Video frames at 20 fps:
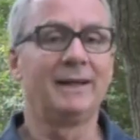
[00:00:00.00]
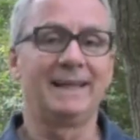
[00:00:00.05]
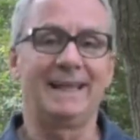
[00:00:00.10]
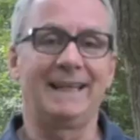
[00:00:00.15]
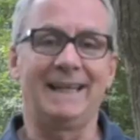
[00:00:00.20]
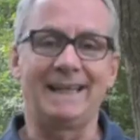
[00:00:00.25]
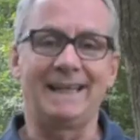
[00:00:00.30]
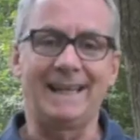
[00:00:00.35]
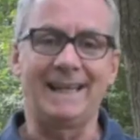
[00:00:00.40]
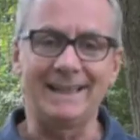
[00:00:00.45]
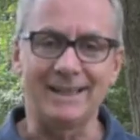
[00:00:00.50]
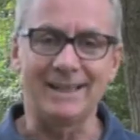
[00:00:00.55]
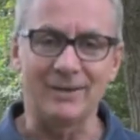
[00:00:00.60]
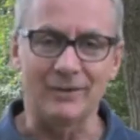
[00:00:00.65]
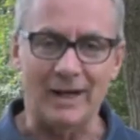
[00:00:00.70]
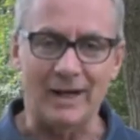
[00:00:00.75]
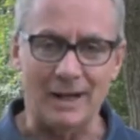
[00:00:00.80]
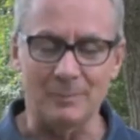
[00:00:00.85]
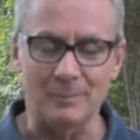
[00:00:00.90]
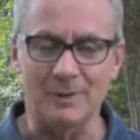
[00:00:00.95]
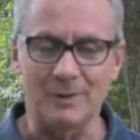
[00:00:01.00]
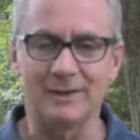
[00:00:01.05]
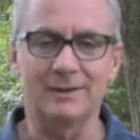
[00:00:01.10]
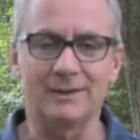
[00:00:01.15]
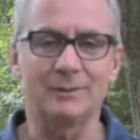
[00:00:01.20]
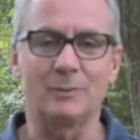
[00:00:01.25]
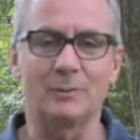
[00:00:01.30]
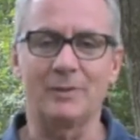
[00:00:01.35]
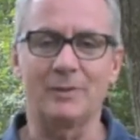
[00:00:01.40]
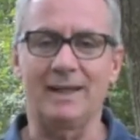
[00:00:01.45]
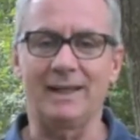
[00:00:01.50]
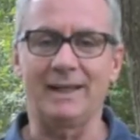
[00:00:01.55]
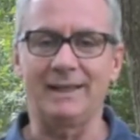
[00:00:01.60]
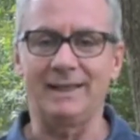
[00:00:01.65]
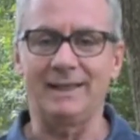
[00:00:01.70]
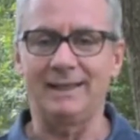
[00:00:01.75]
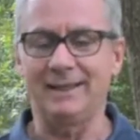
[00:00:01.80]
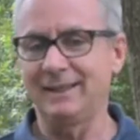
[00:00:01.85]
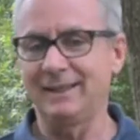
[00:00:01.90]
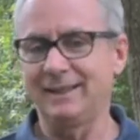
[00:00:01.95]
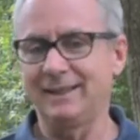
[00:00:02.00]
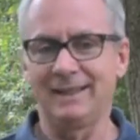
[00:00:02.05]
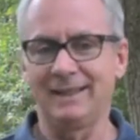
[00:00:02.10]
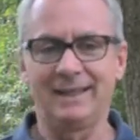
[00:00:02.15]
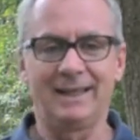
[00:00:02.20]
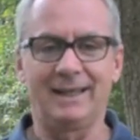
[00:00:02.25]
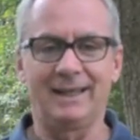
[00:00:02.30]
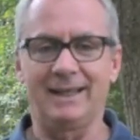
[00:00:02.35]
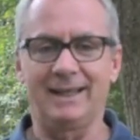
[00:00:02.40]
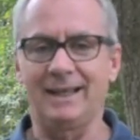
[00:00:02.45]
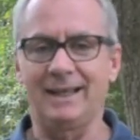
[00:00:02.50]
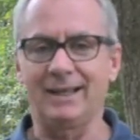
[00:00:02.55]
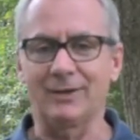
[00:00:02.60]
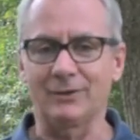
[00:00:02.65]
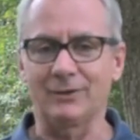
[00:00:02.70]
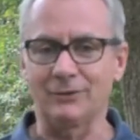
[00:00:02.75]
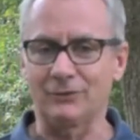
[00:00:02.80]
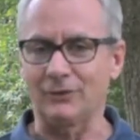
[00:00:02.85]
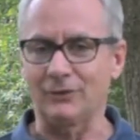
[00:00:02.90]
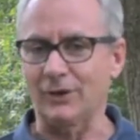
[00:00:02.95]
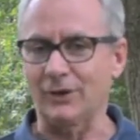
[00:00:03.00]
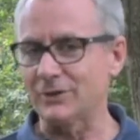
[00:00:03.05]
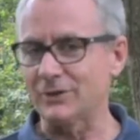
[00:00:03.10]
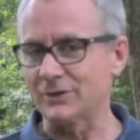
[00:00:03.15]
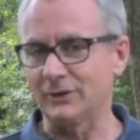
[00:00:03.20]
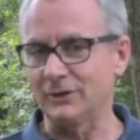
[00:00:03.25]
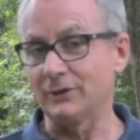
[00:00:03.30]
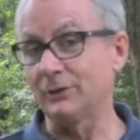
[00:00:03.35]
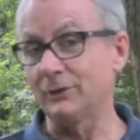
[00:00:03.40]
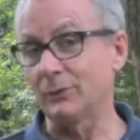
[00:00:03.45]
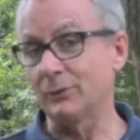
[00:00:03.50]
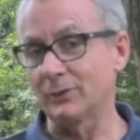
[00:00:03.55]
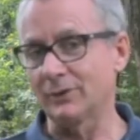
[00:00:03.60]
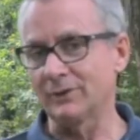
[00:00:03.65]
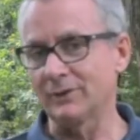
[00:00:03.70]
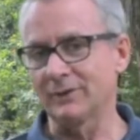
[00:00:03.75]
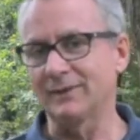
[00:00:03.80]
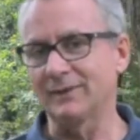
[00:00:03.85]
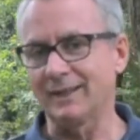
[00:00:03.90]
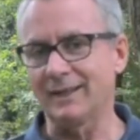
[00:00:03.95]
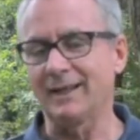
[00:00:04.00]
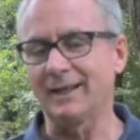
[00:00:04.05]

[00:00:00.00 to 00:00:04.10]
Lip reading: in any grammar, with any construction you can